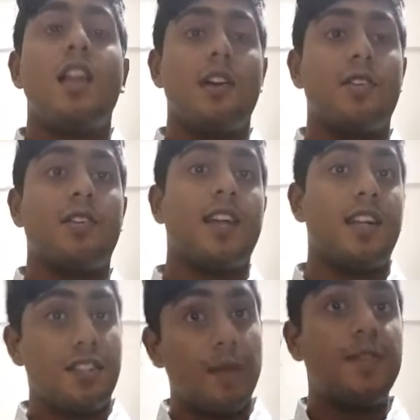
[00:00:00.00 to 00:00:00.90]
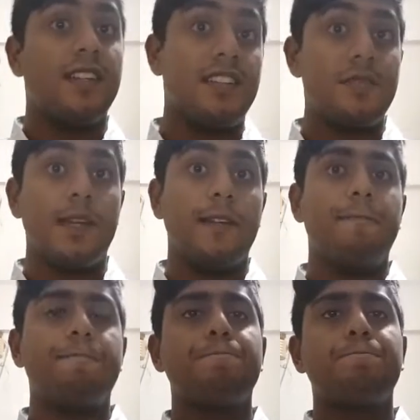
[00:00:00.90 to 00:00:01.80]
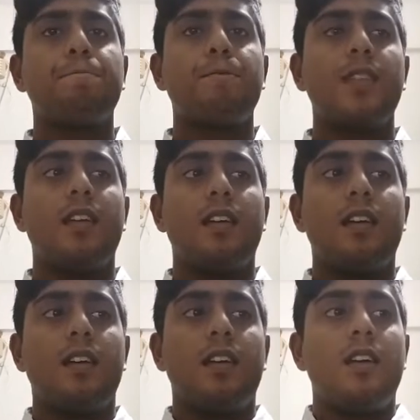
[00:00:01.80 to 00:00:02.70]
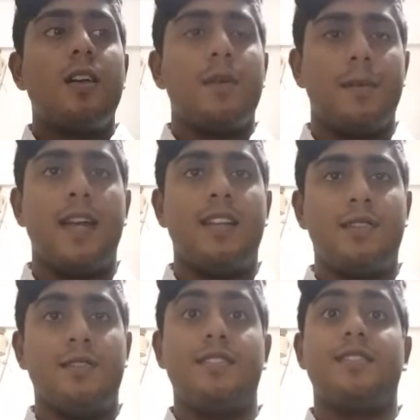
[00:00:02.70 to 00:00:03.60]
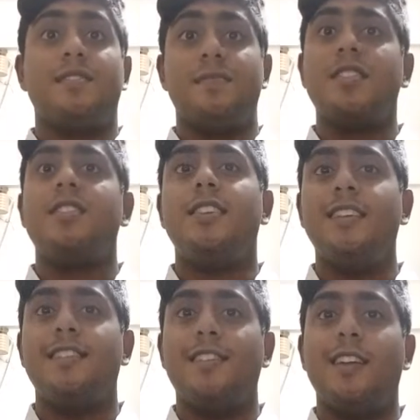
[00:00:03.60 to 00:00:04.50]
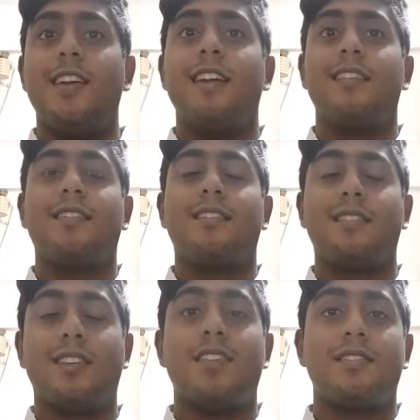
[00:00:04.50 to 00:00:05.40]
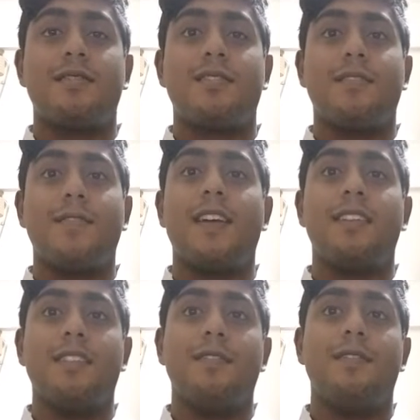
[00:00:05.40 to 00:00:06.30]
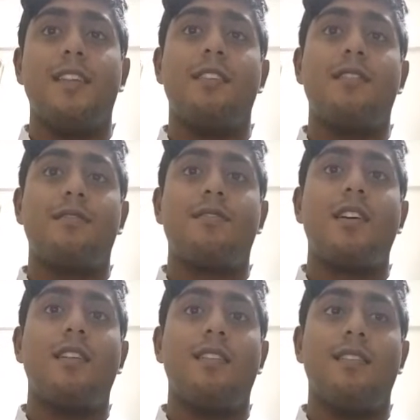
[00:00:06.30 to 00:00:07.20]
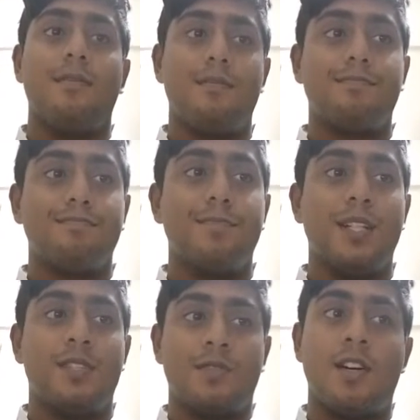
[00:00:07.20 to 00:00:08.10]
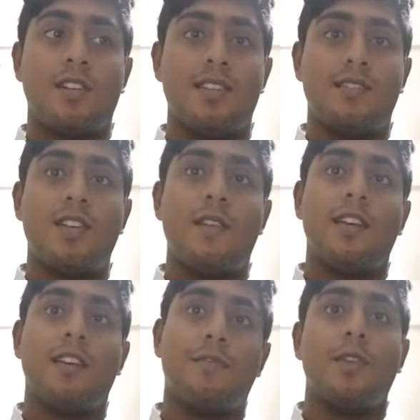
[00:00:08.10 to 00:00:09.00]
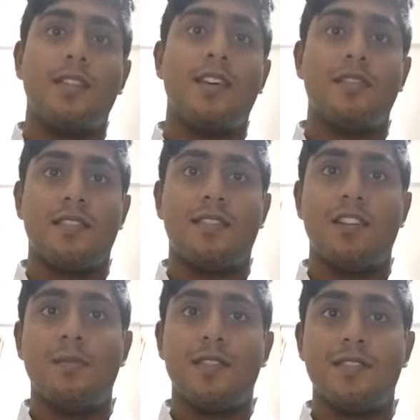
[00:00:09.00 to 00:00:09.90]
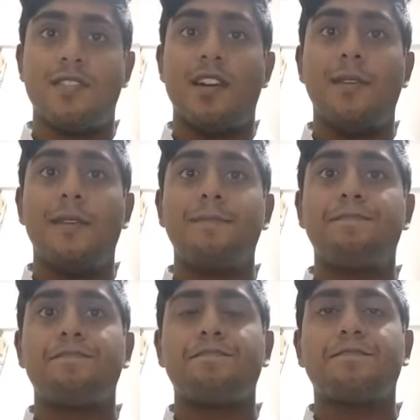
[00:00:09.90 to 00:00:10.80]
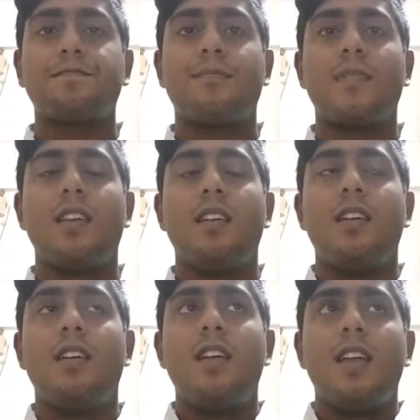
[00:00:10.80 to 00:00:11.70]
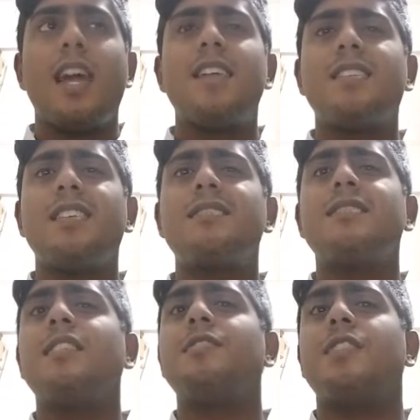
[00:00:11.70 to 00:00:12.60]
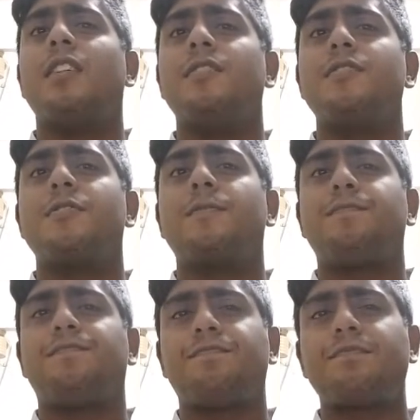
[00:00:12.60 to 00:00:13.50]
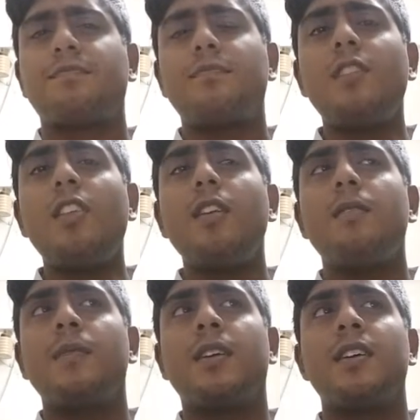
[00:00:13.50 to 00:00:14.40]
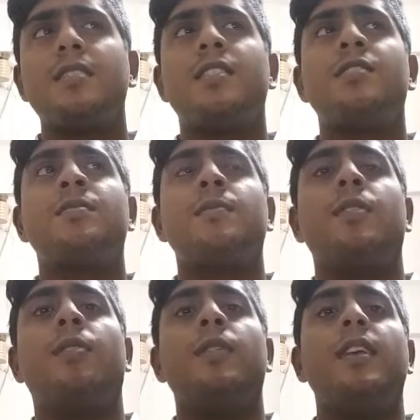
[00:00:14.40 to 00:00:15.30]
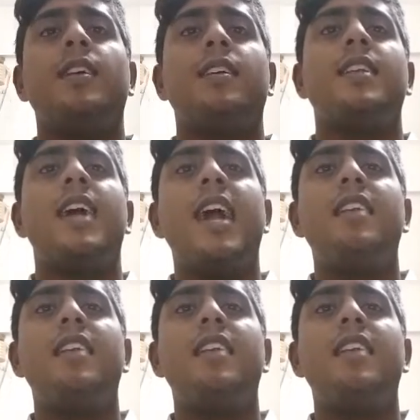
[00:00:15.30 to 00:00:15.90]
that could catch up to that speed. But mind you, this is much easier and cost effective than building rockets traveling at 40,000 kilometers an hour. Catching it is another challenge because there's only a